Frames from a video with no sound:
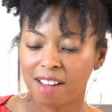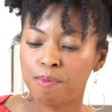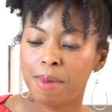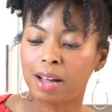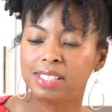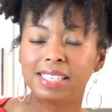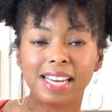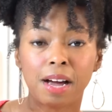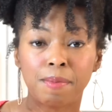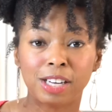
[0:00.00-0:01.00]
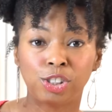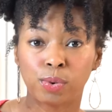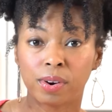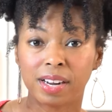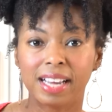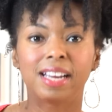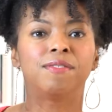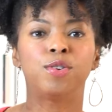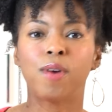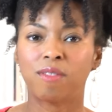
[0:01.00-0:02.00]
I've melted down my shortening, and
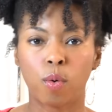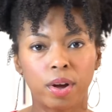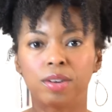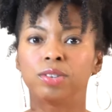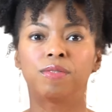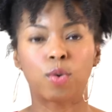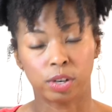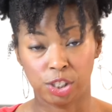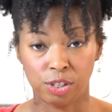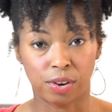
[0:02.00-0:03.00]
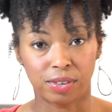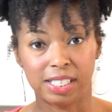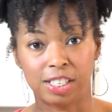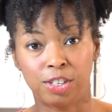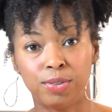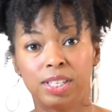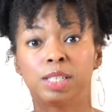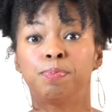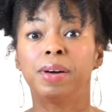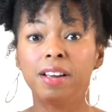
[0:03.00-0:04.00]
if you have oil, of course you don't need to do
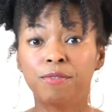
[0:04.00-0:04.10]
this, but